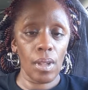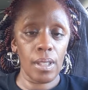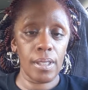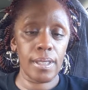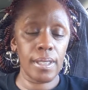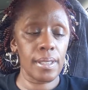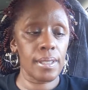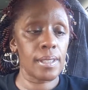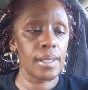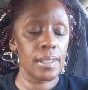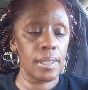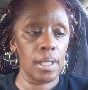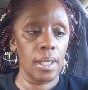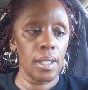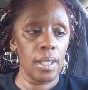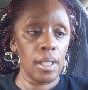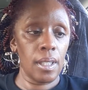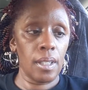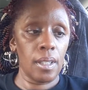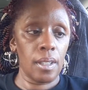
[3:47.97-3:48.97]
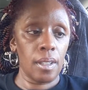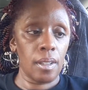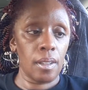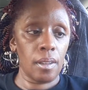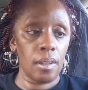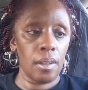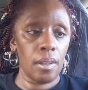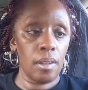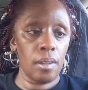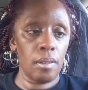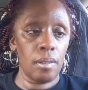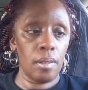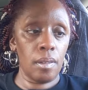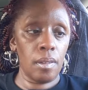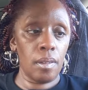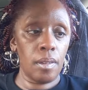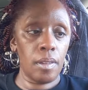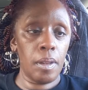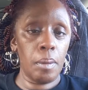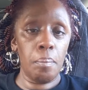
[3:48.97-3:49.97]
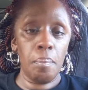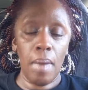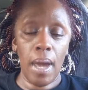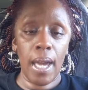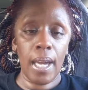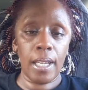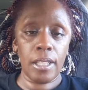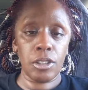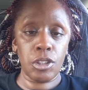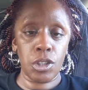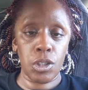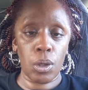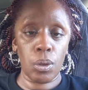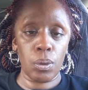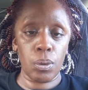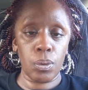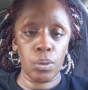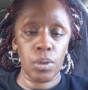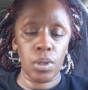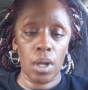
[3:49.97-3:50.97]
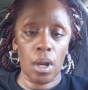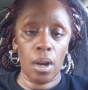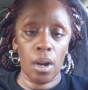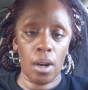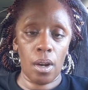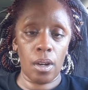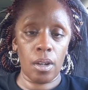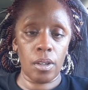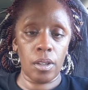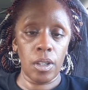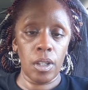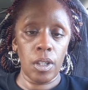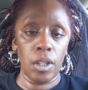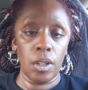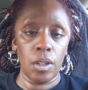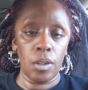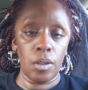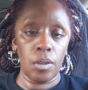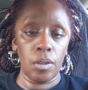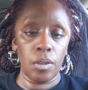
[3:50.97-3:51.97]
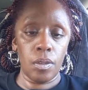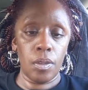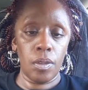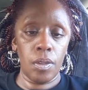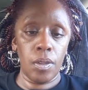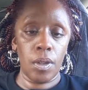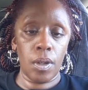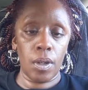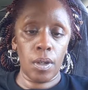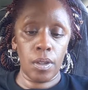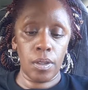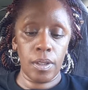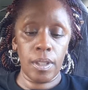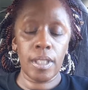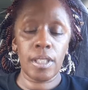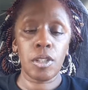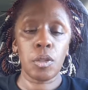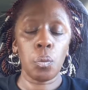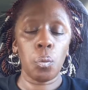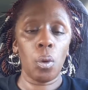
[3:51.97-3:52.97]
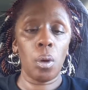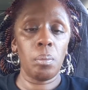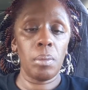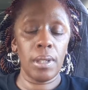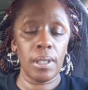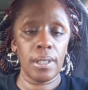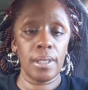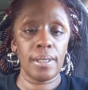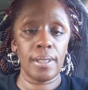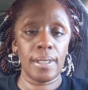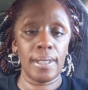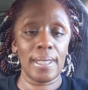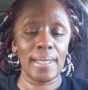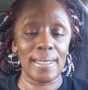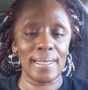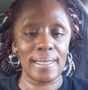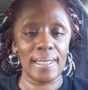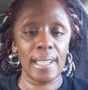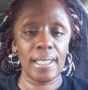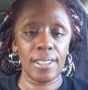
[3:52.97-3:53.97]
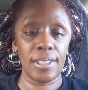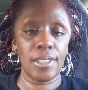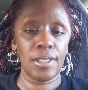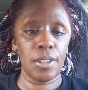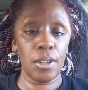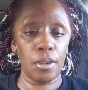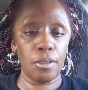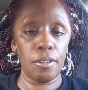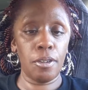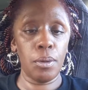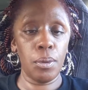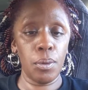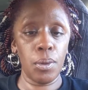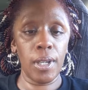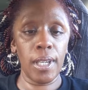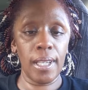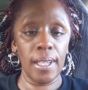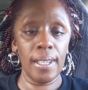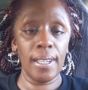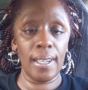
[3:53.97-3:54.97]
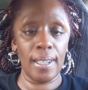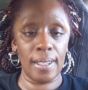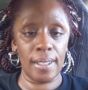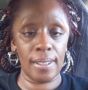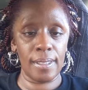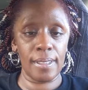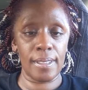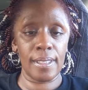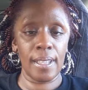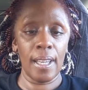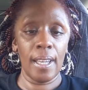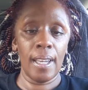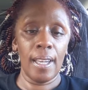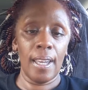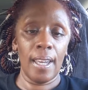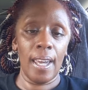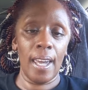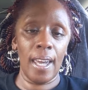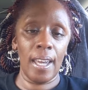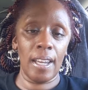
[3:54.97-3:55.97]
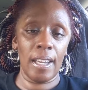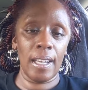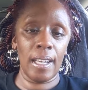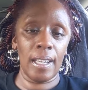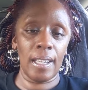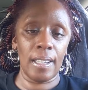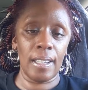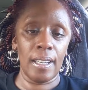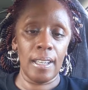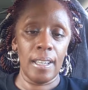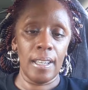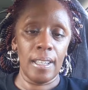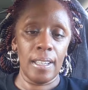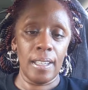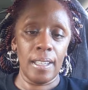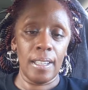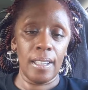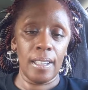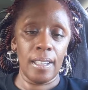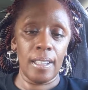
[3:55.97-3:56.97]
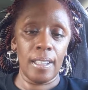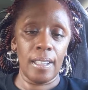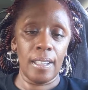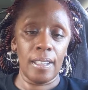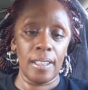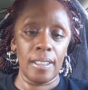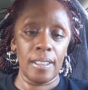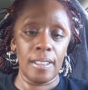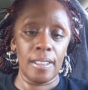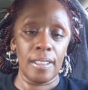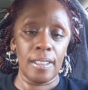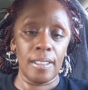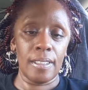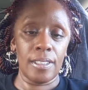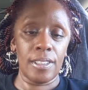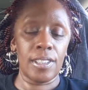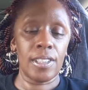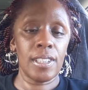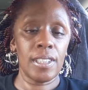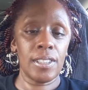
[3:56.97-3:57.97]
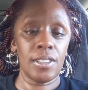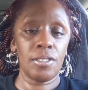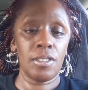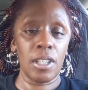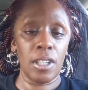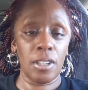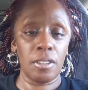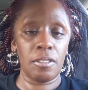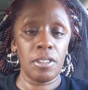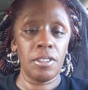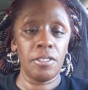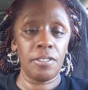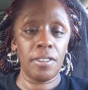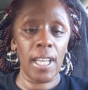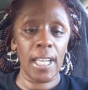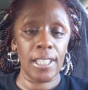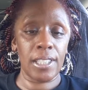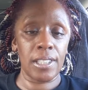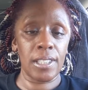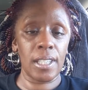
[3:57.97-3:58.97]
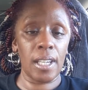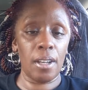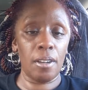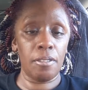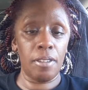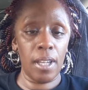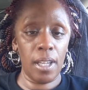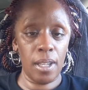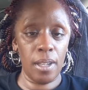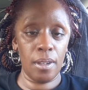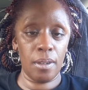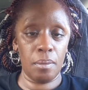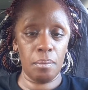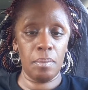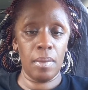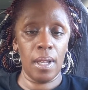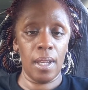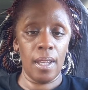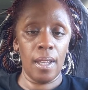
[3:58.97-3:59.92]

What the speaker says: Since the man chose her, this woman is an extension of who he is. And she's a reflection of him.